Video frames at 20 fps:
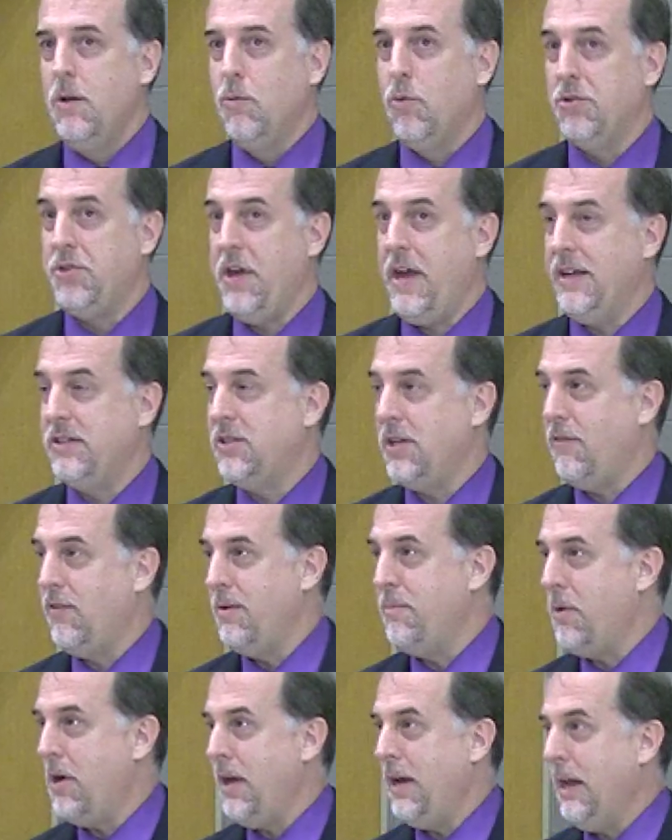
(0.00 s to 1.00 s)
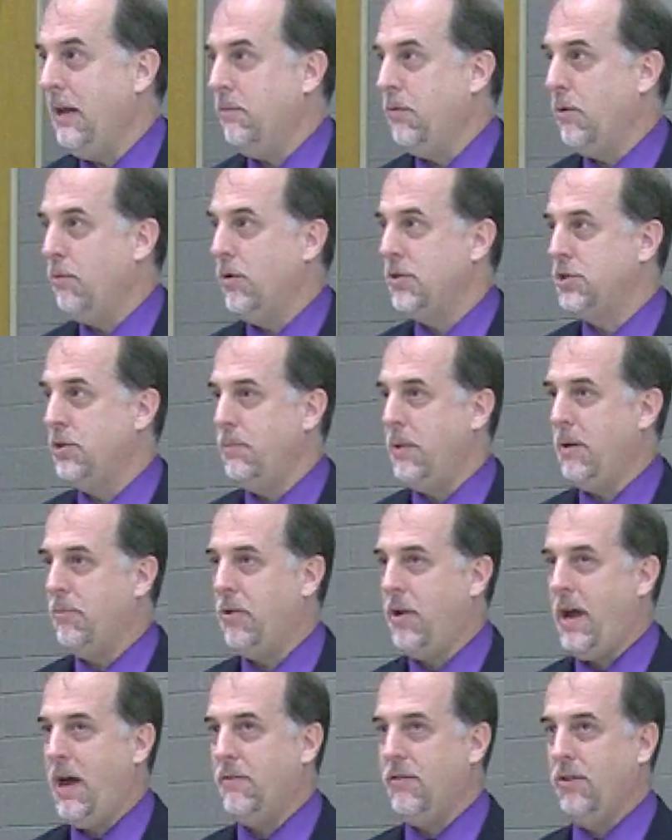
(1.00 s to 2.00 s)
well, thanks everybody. We want you to be
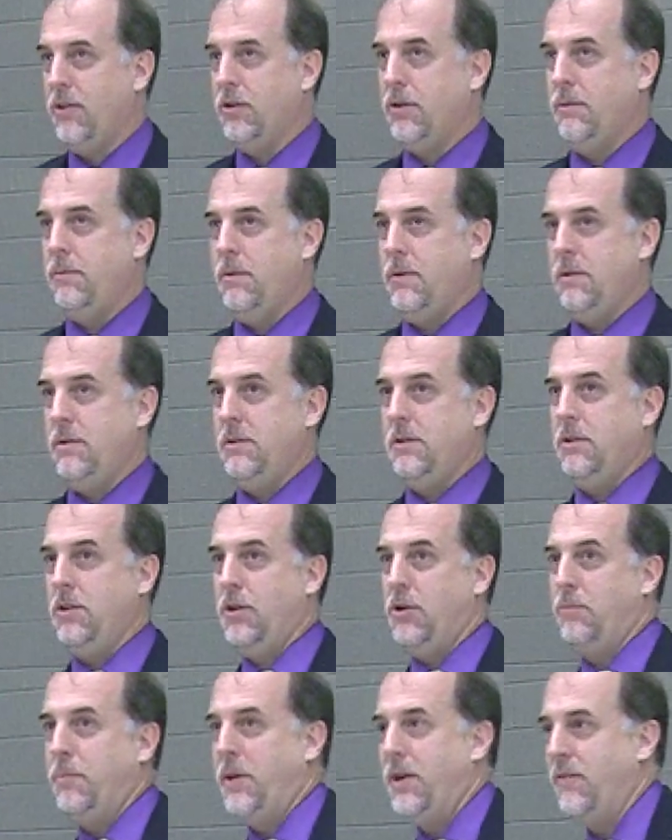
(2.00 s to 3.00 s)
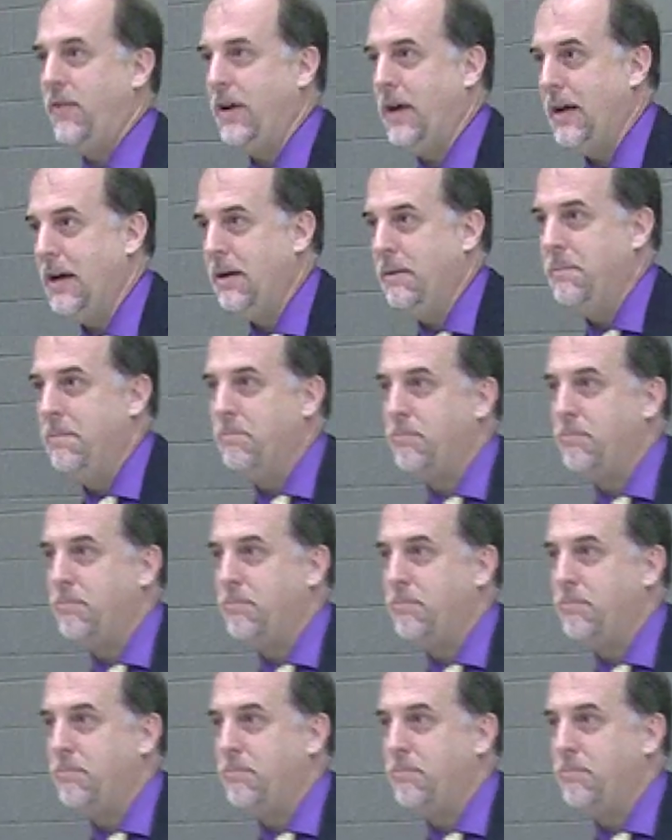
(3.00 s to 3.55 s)
able to have a little bit of a